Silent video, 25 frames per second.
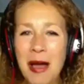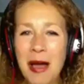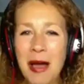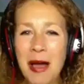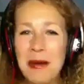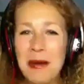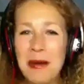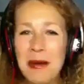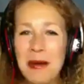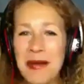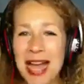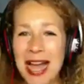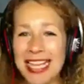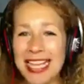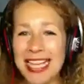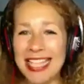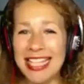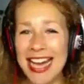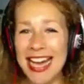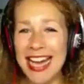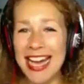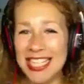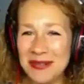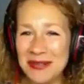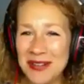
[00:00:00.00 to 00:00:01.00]
Oh my
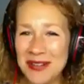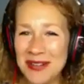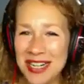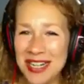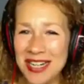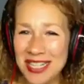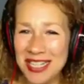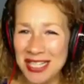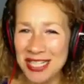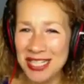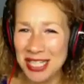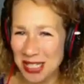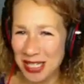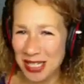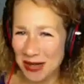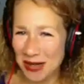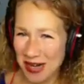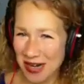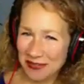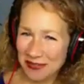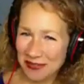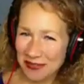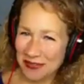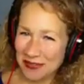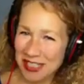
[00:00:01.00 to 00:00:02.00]
gosh, she wanted to show
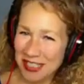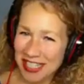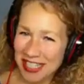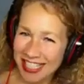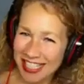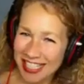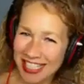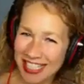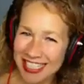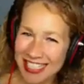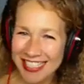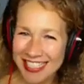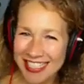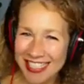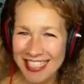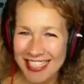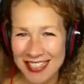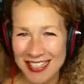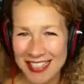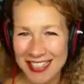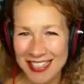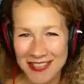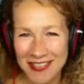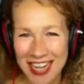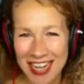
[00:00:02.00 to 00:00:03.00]
out for the kids
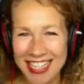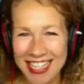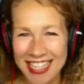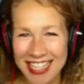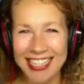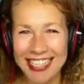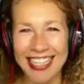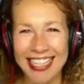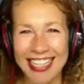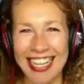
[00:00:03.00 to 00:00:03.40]
though, right?